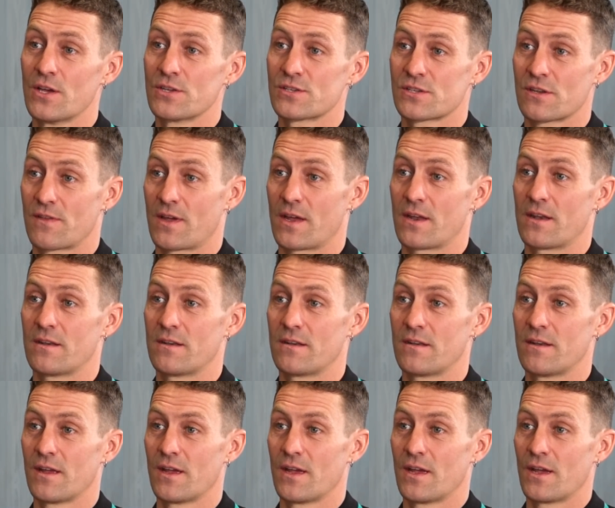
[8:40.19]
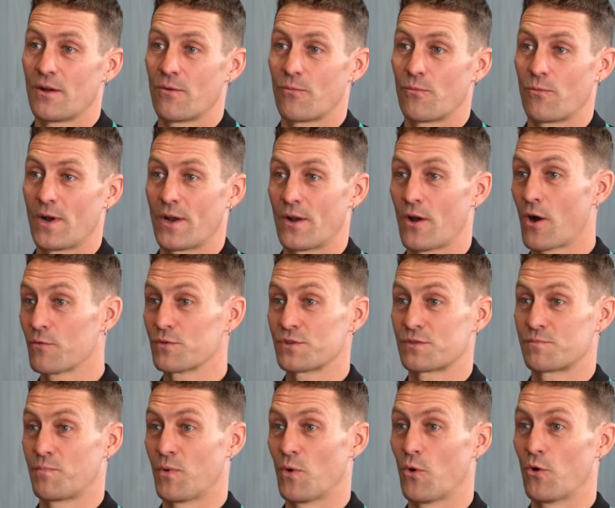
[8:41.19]
So then when I
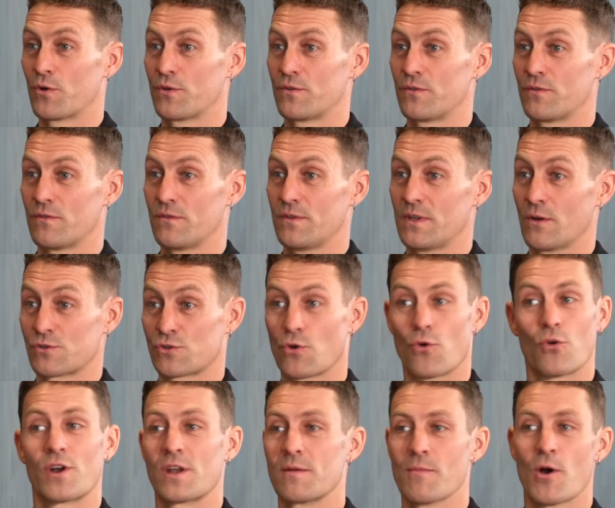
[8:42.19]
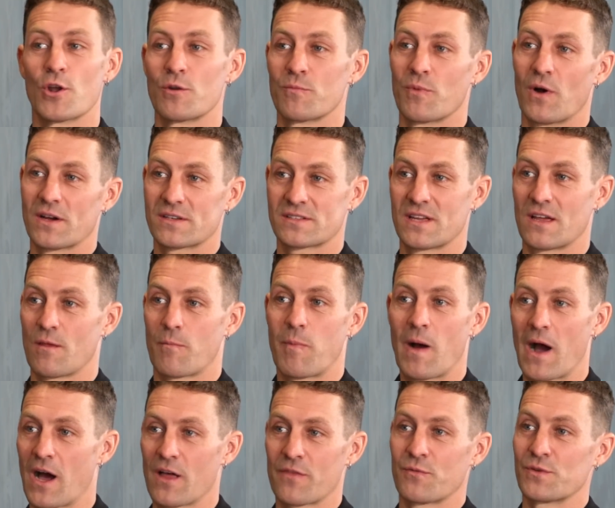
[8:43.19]
was born, there was already motorbikes there. The
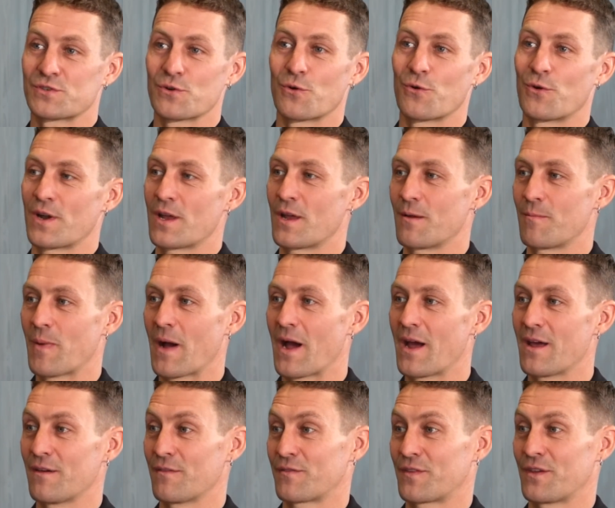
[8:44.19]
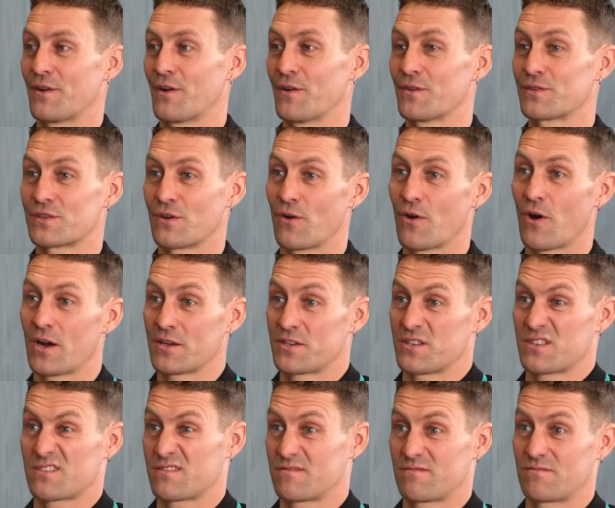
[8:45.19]
path was already paved, you know, so I
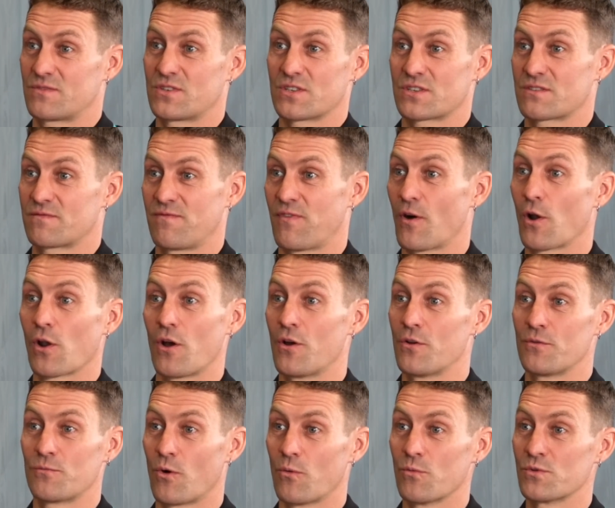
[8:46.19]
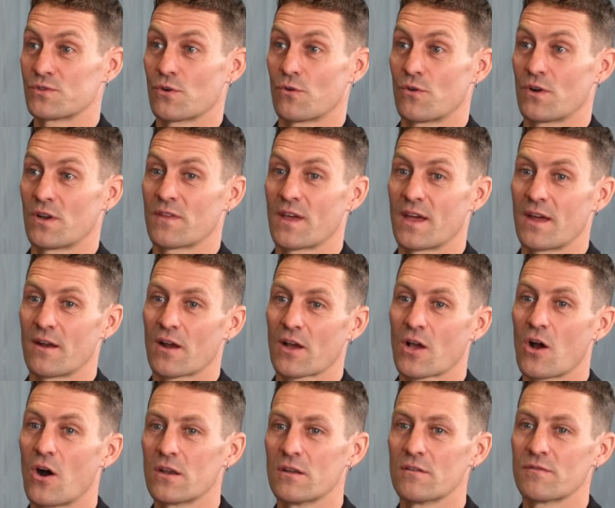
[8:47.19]
just followed what was already there, and I
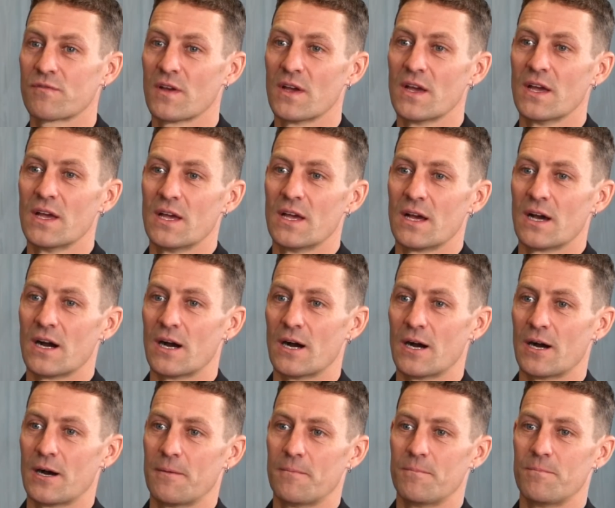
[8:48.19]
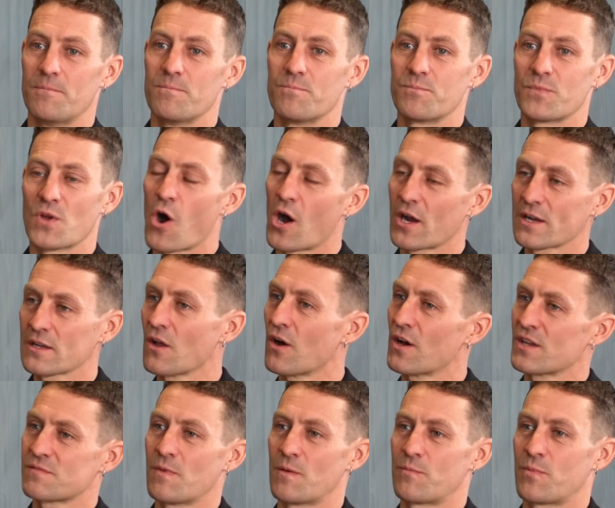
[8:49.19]
kind of
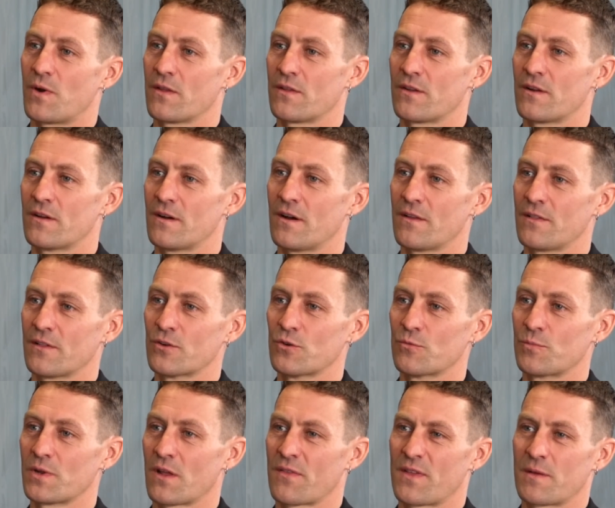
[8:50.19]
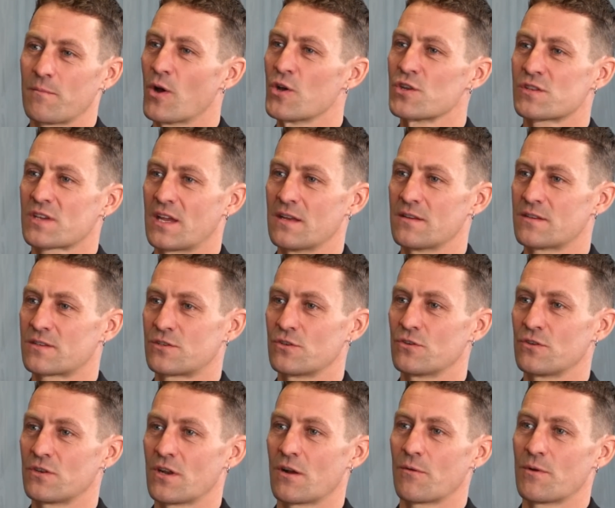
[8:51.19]
idolized my brother a little bit. I think most kids do,
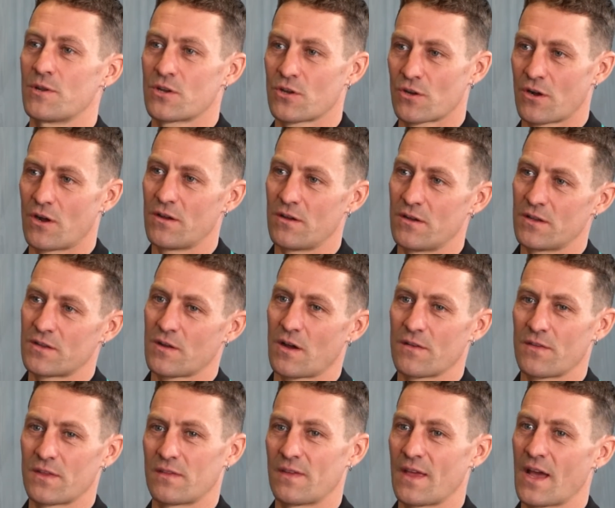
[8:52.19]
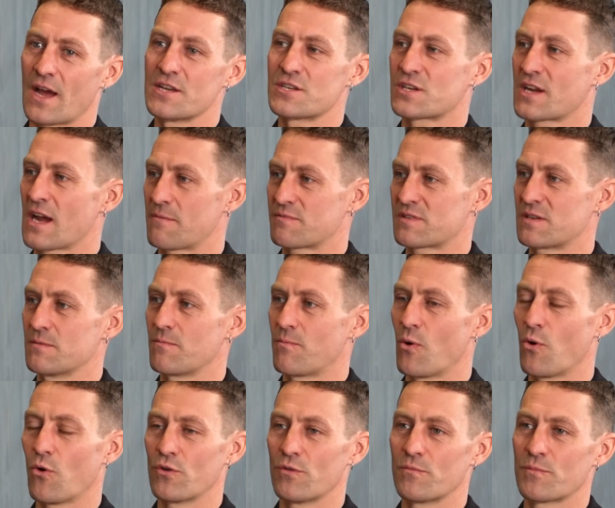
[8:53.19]
you know, when you got to, I think the age gap's
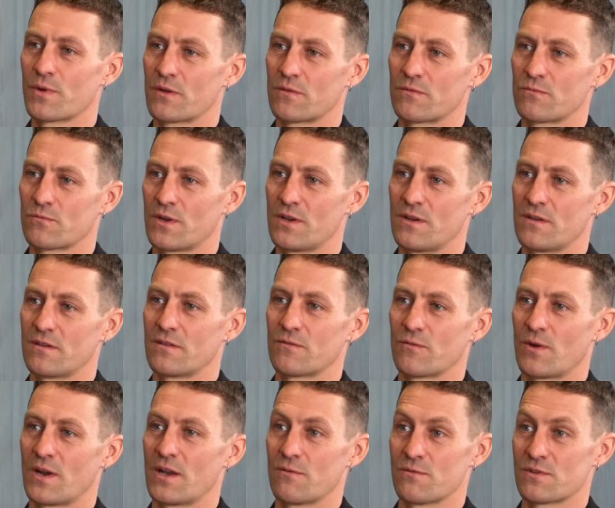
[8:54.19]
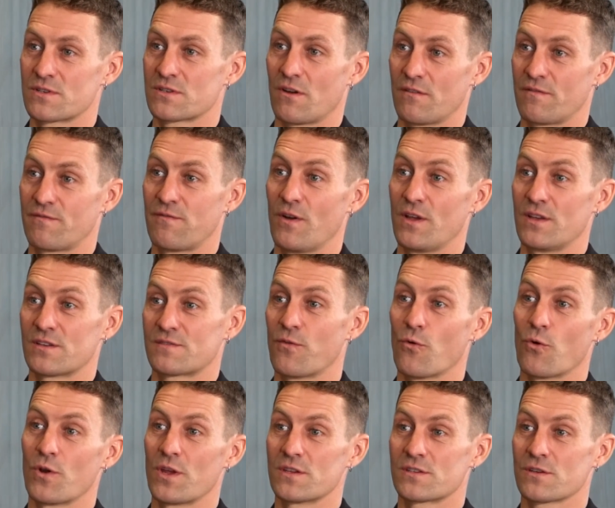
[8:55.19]
important, but when he was like, he's
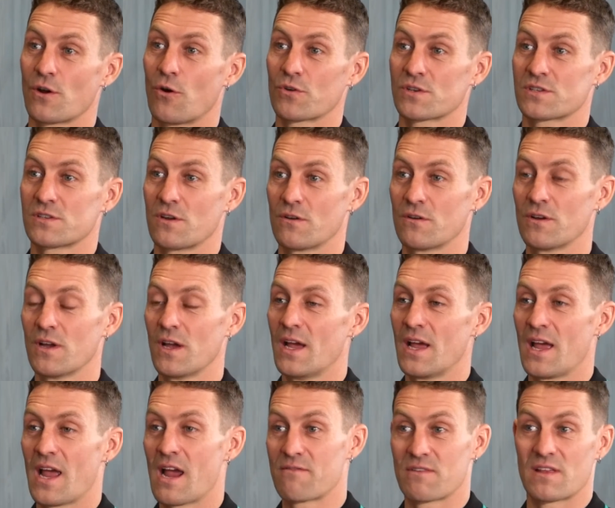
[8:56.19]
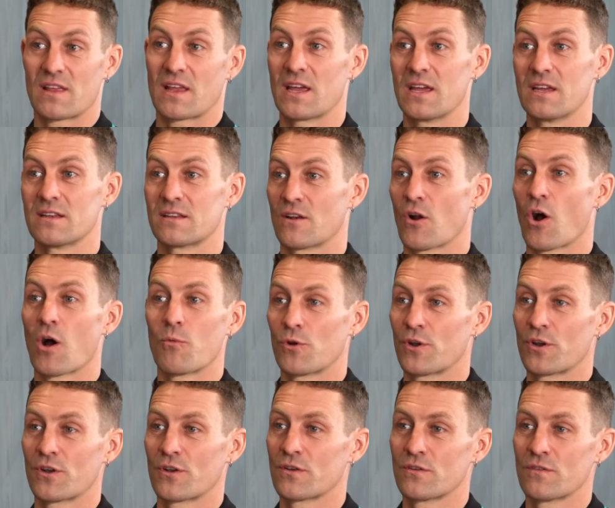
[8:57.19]
4 years older, so everything he did, I
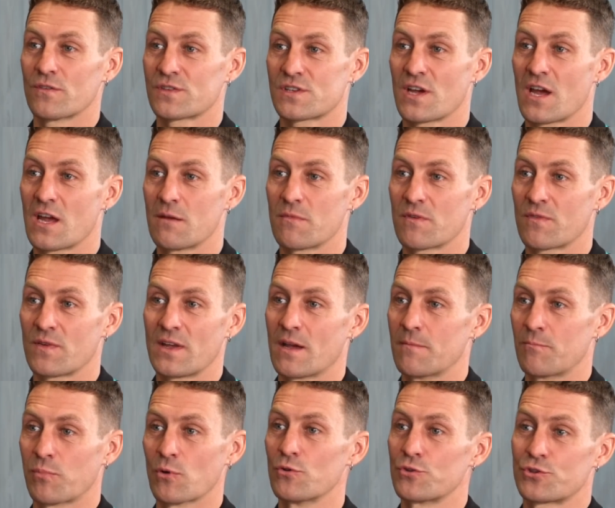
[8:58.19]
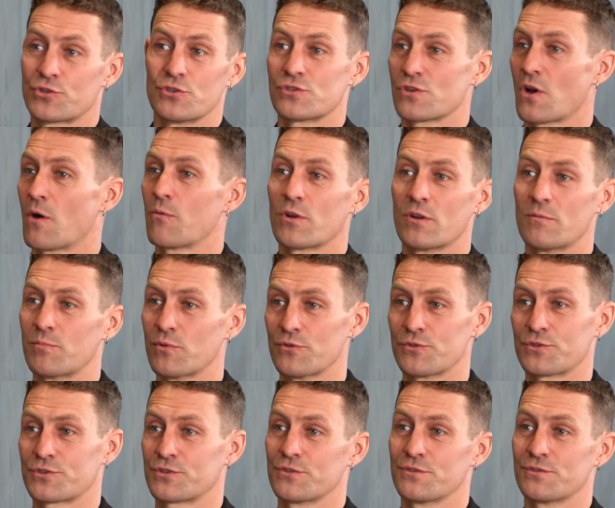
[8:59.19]
wanted to do the same. If he had blue shoes, I wanted blue
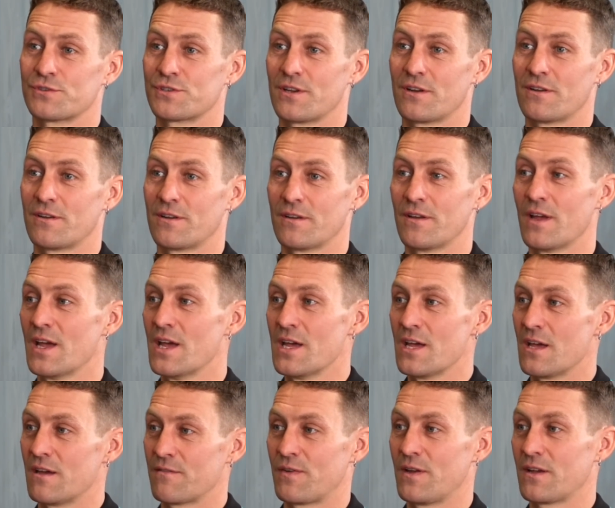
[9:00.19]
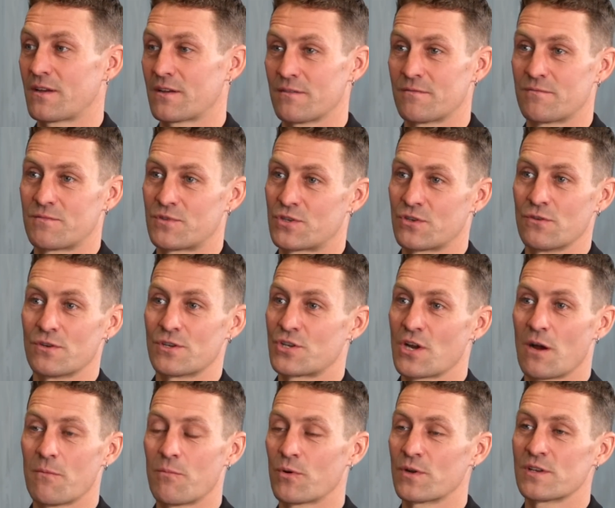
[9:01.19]
shoes, you know, and if he could do a
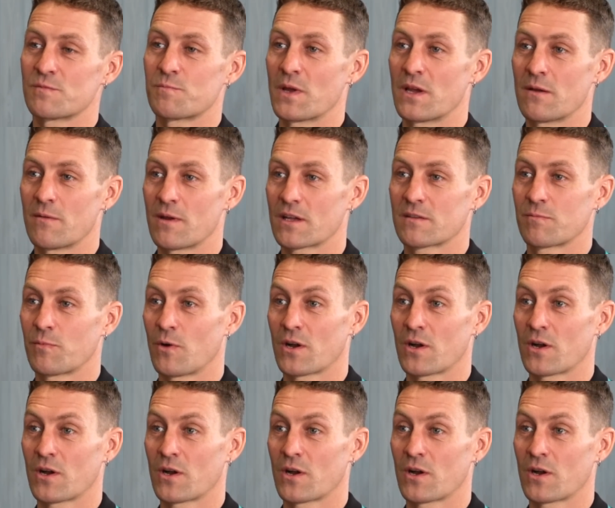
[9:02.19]
jump on his BMX